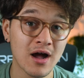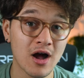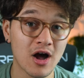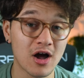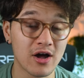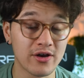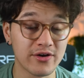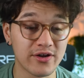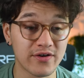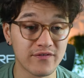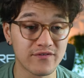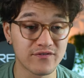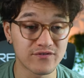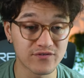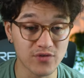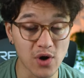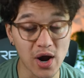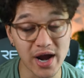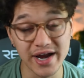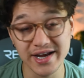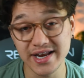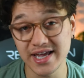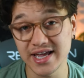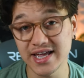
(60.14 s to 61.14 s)
on
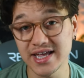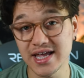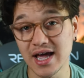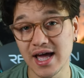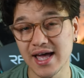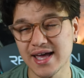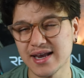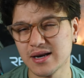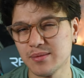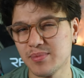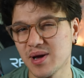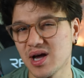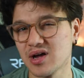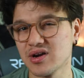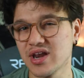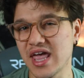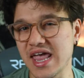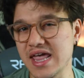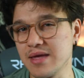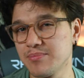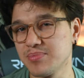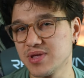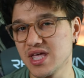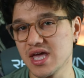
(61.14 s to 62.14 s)
Friday at about
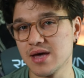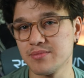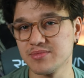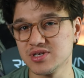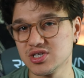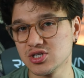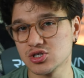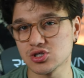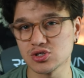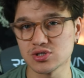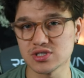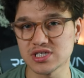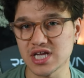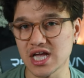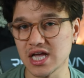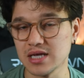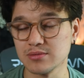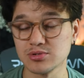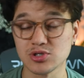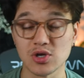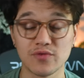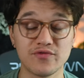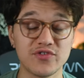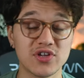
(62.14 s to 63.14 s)
eight P M Eastern time,
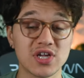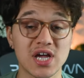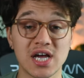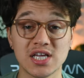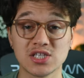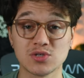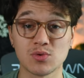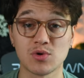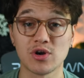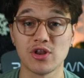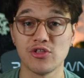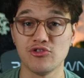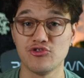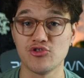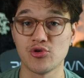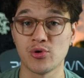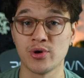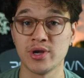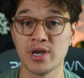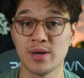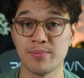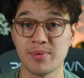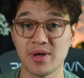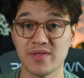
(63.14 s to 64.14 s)
so if you guys want to
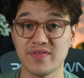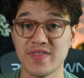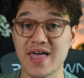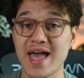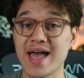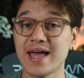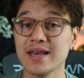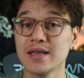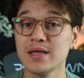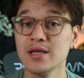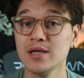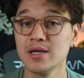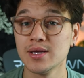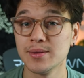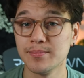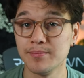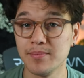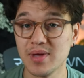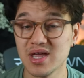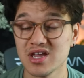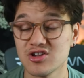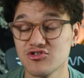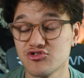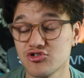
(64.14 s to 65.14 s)
join up on that,
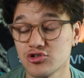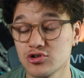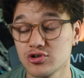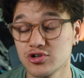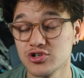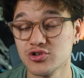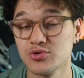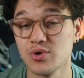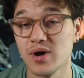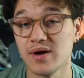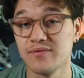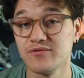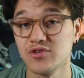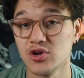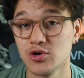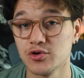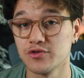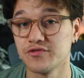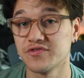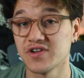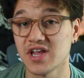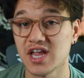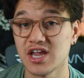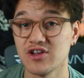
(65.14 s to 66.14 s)
make sure you have
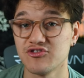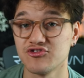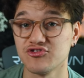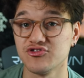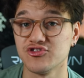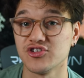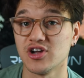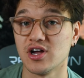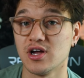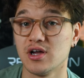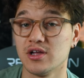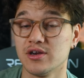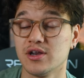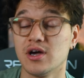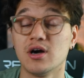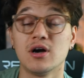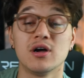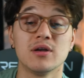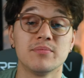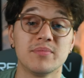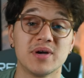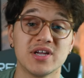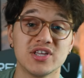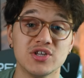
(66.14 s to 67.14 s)
notifications on
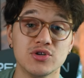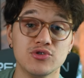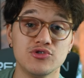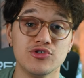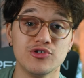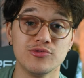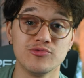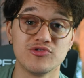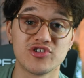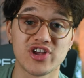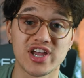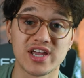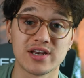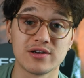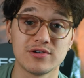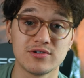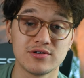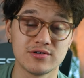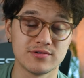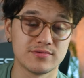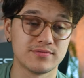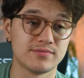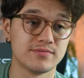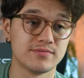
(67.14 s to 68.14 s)
on my YouTube channel.